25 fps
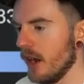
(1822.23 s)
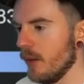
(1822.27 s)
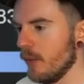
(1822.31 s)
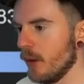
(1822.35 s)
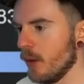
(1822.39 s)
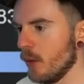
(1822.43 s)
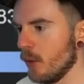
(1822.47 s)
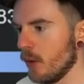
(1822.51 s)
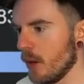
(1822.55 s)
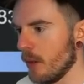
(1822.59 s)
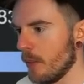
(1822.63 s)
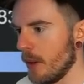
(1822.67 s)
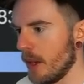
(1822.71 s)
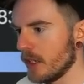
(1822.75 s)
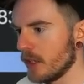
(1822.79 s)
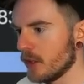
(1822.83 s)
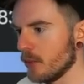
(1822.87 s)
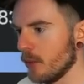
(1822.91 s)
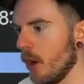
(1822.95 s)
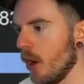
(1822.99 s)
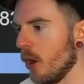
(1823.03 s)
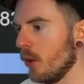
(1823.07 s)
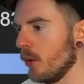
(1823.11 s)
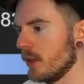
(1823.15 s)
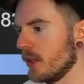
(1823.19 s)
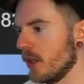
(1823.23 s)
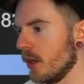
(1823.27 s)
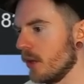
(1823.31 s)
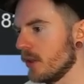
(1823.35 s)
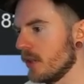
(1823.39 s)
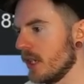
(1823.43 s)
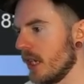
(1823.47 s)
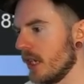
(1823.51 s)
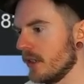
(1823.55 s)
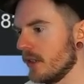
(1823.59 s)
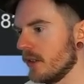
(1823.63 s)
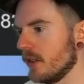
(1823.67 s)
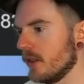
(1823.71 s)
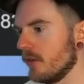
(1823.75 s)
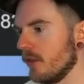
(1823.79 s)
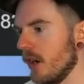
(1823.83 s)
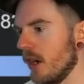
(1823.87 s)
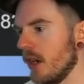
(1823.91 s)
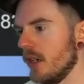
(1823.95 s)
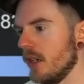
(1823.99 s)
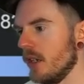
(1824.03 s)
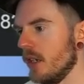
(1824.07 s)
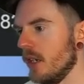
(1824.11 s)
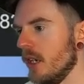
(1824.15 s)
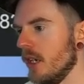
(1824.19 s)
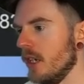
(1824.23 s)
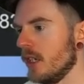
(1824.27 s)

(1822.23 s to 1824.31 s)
And we want to bet small with those hands, right?